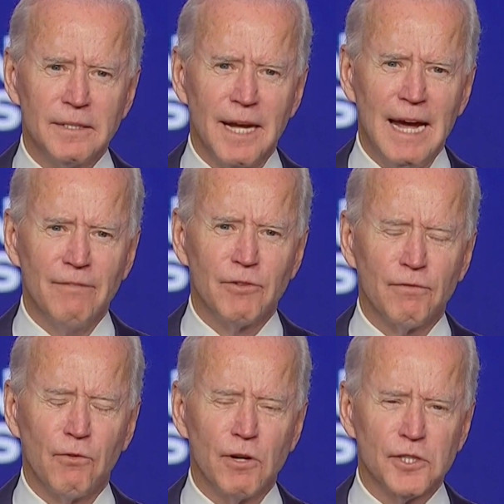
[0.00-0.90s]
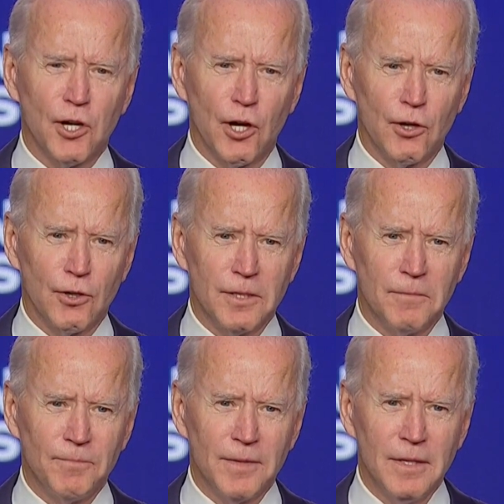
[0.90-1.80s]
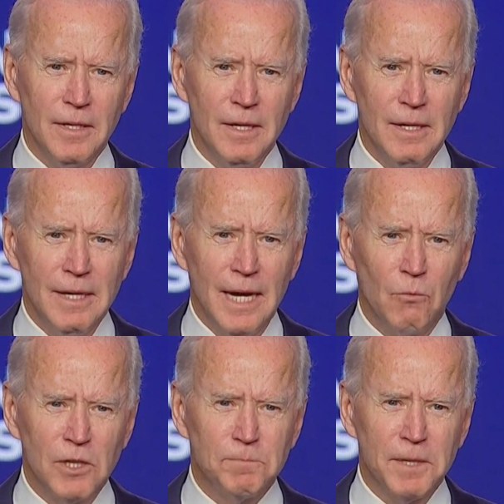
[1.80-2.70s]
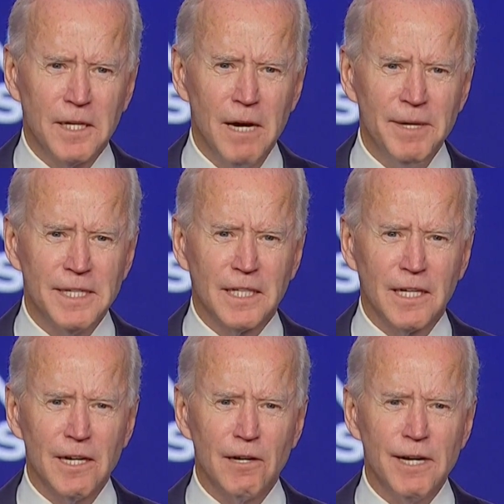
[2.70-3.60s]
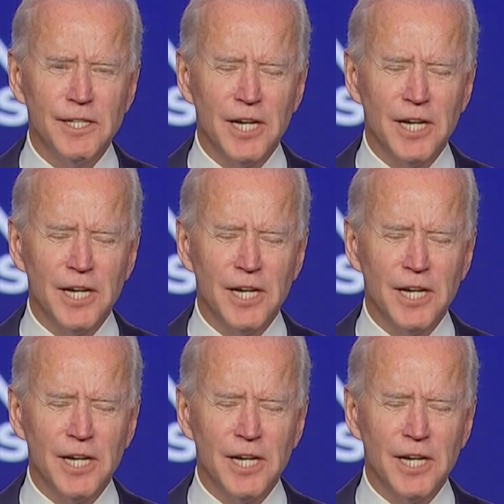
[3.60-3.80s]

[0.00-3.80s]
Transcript: to have their voice heard. And what's becoming clear each